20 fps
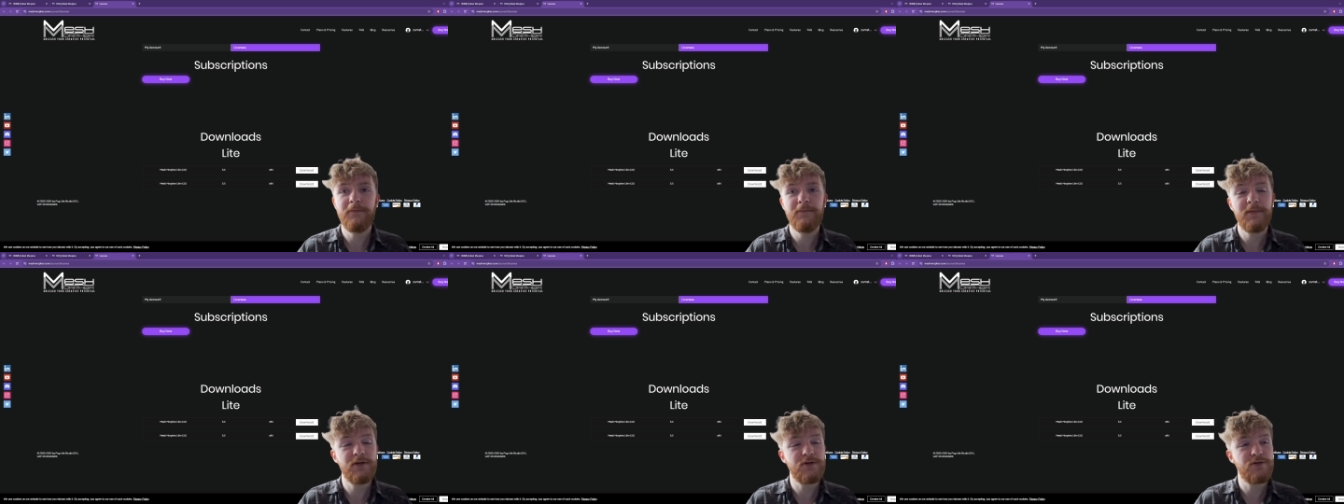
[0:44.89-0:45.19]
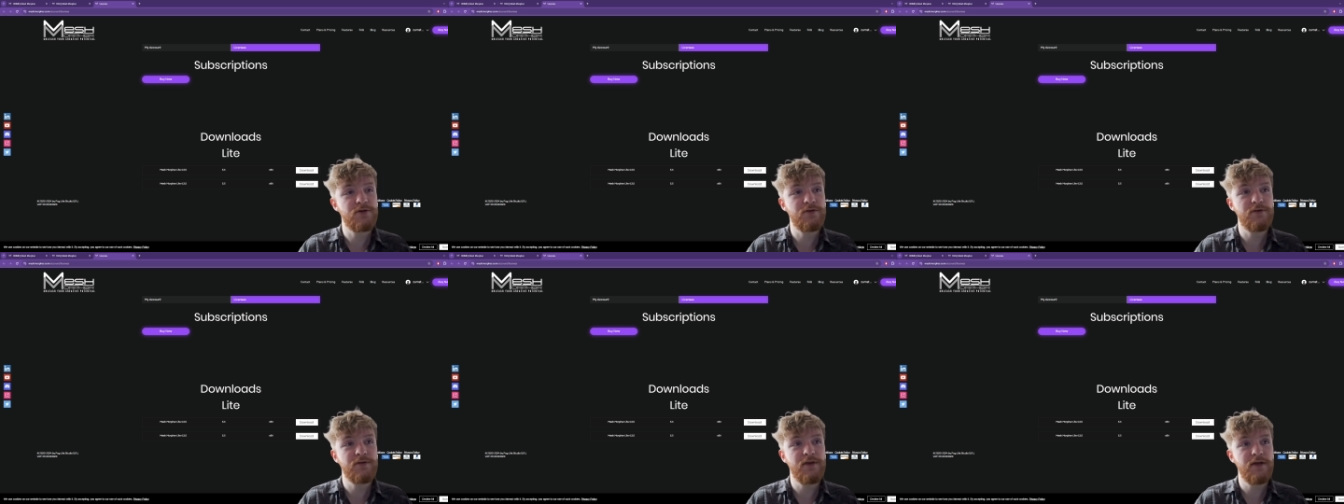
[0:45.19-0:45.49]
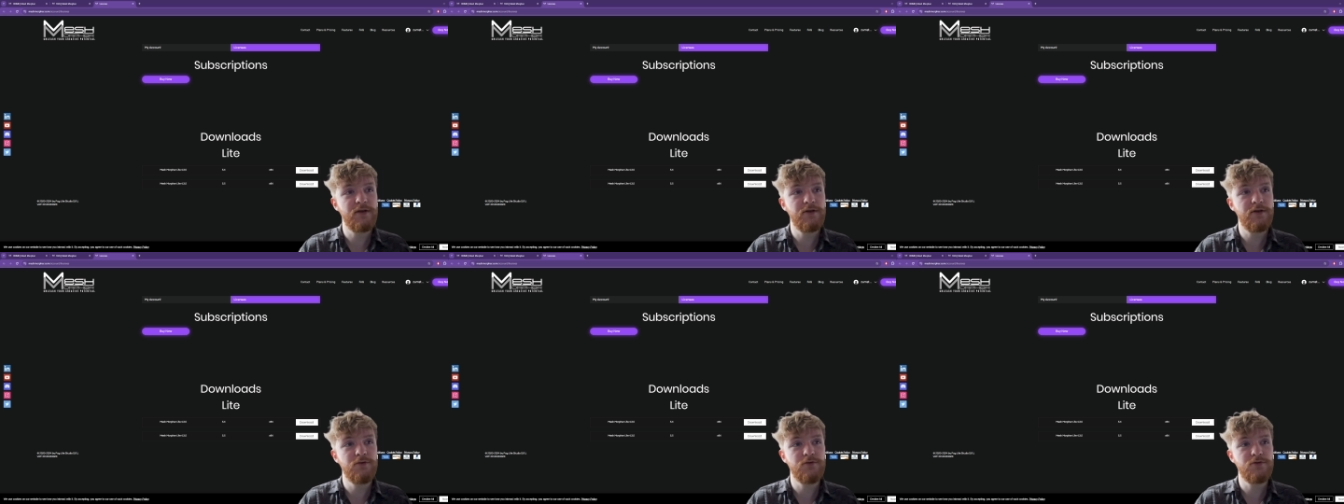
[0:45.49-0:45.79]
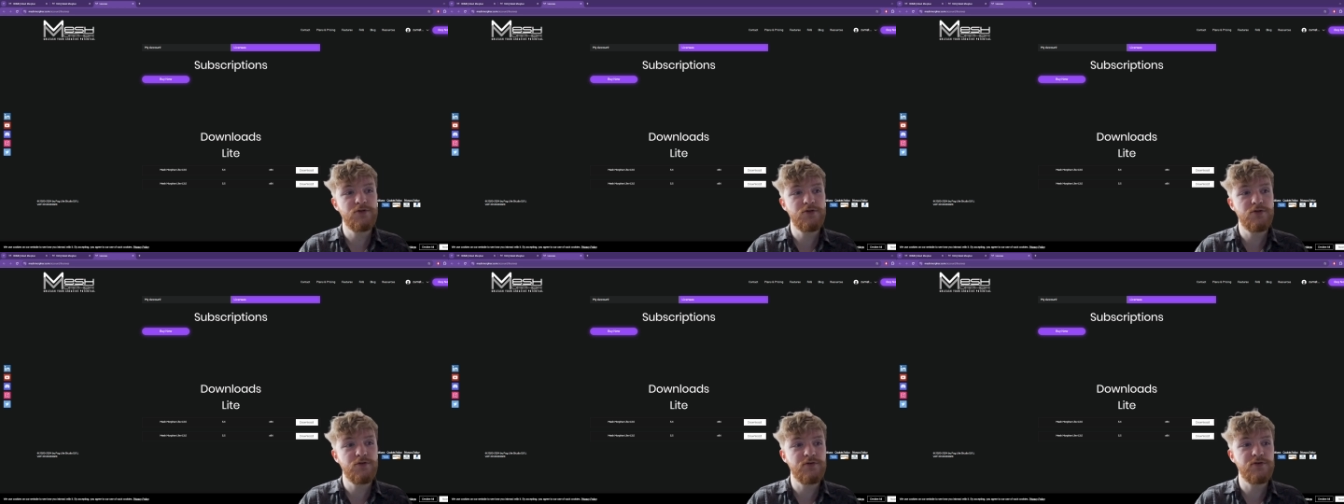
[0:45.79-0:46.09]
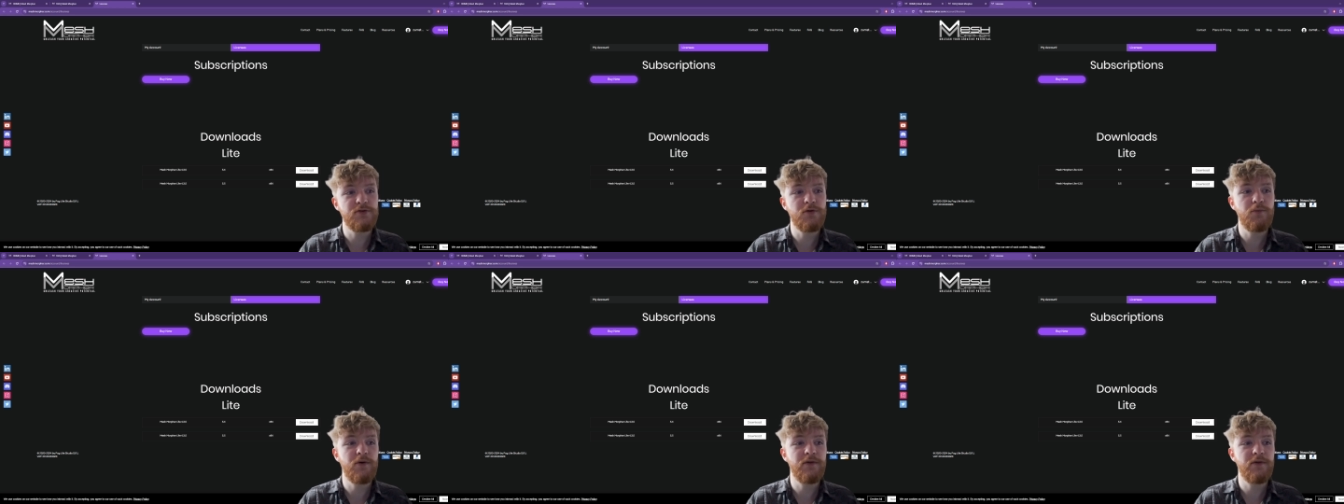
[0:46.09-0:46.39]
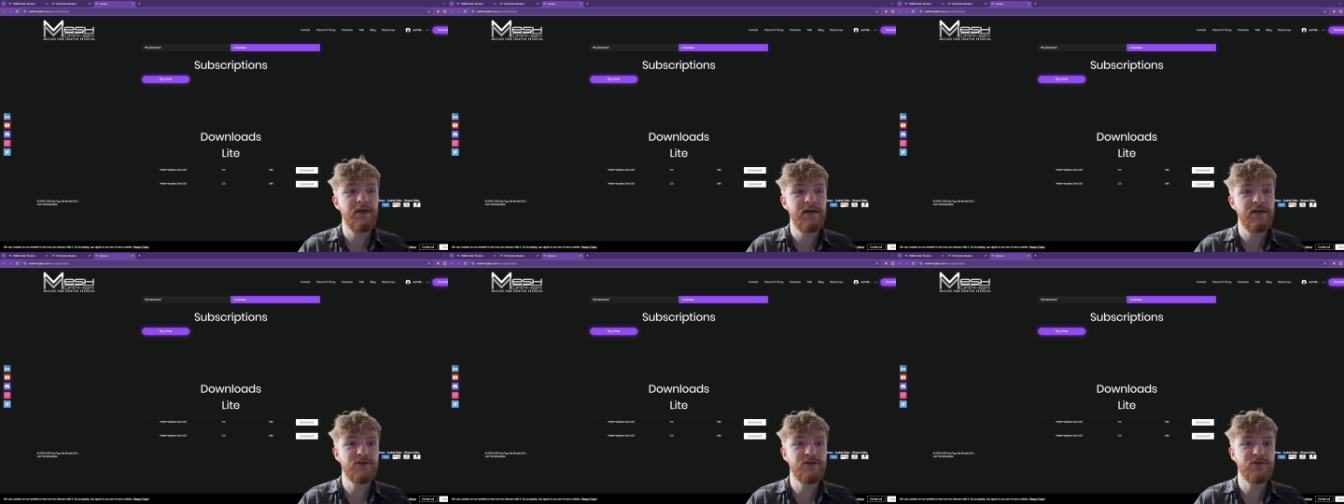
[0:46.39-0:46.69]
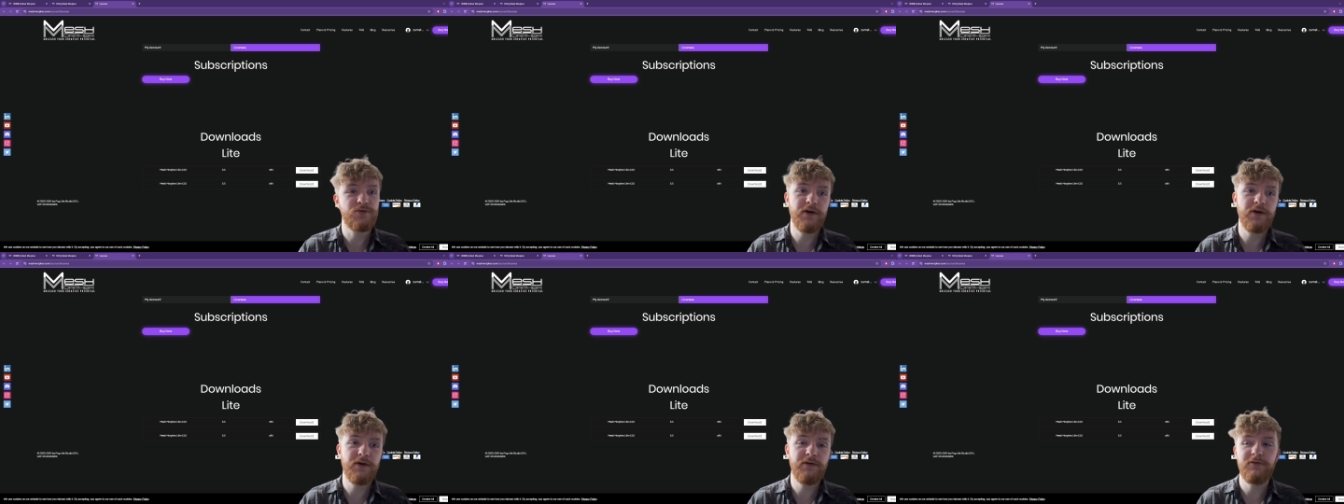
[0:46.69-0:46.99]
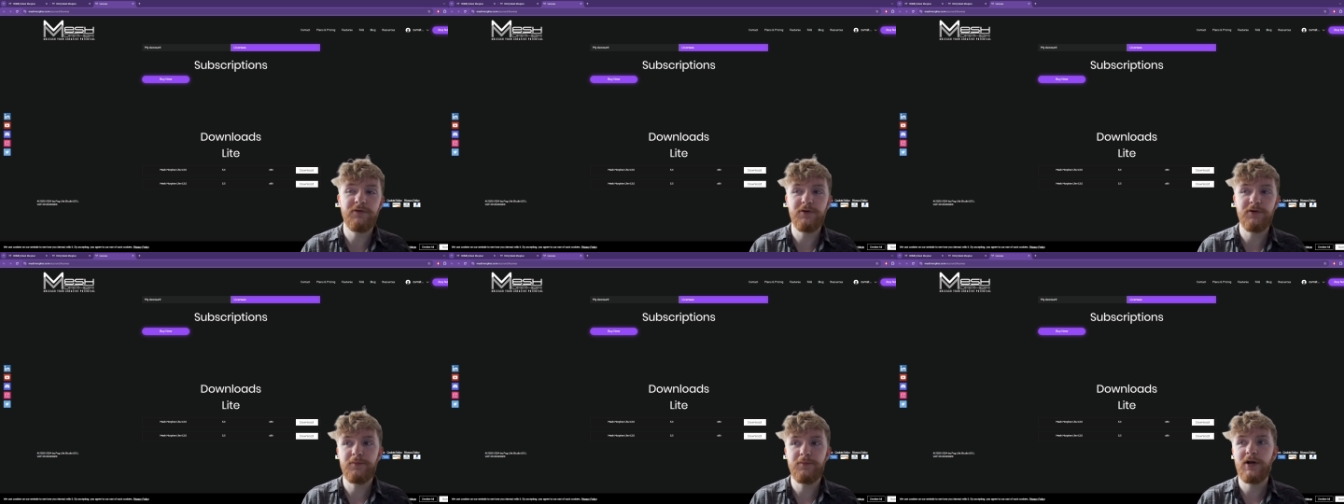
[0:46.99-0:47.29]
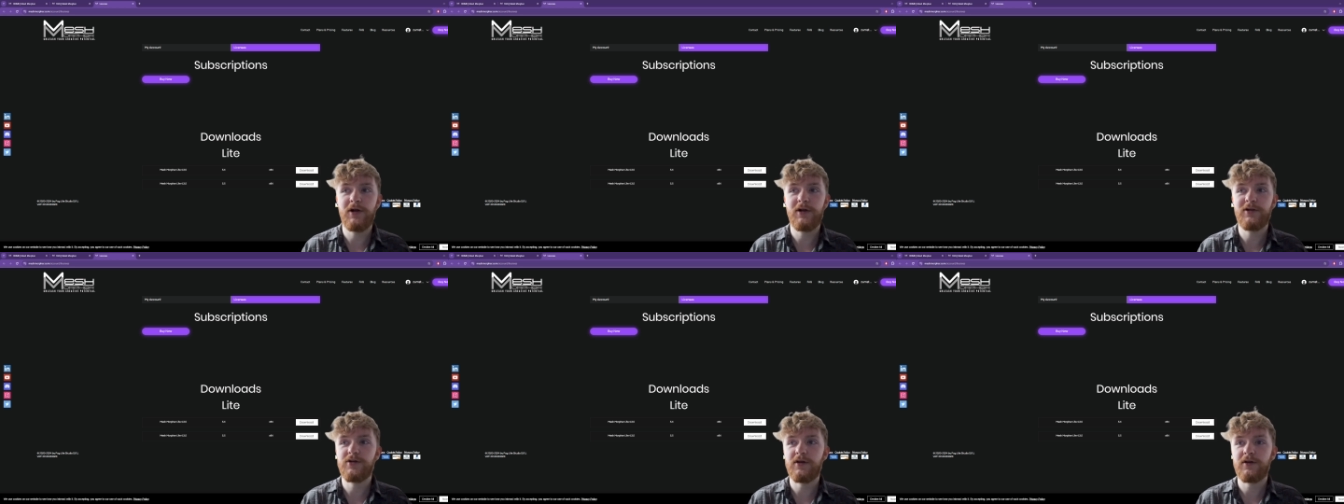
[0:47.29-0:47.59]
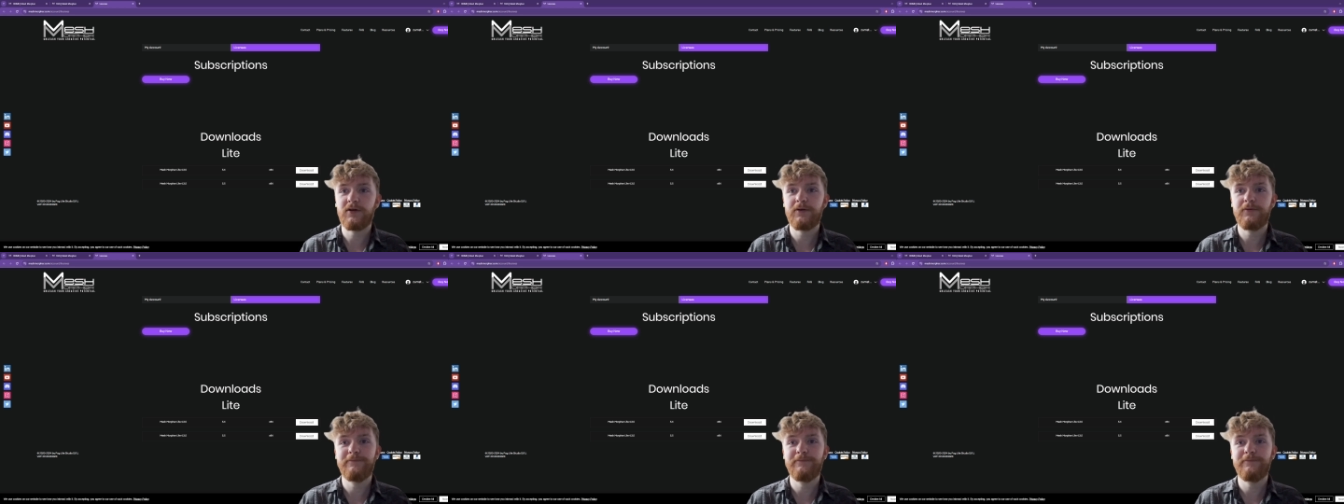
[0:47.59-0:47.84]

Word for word: make sure that you choose the one that is right for your project.